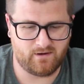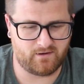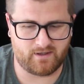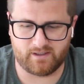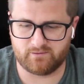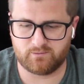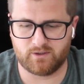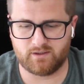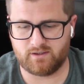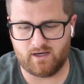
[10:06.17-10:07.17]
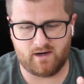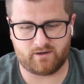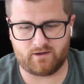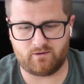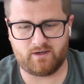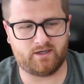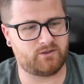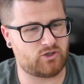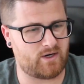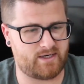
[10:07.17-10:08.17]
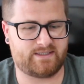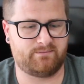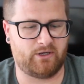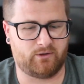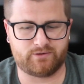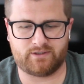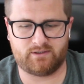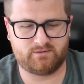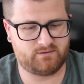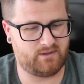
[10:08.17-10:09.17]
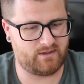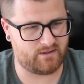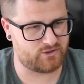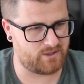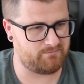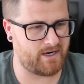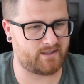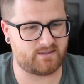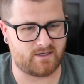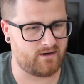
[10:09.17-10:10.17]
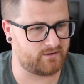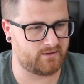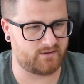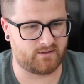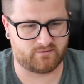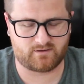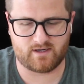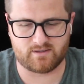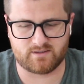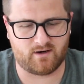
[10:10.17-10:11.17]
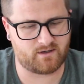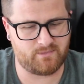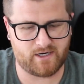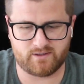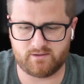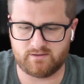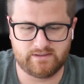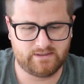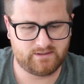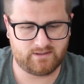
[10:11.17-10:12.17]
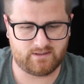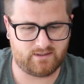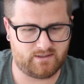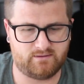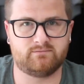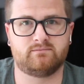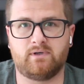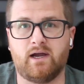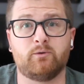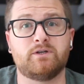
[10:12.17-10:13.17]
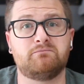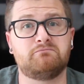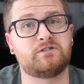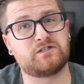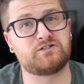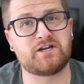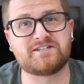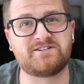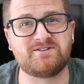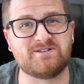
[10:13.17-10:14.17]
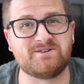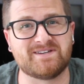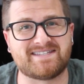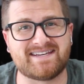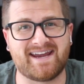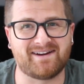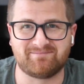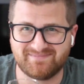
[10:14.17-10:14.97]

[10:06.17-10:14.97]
All right, well, I'm going to go ahead and try some Elder and then jump back to Younger and kind of talk about it. And I would suggest you do the same.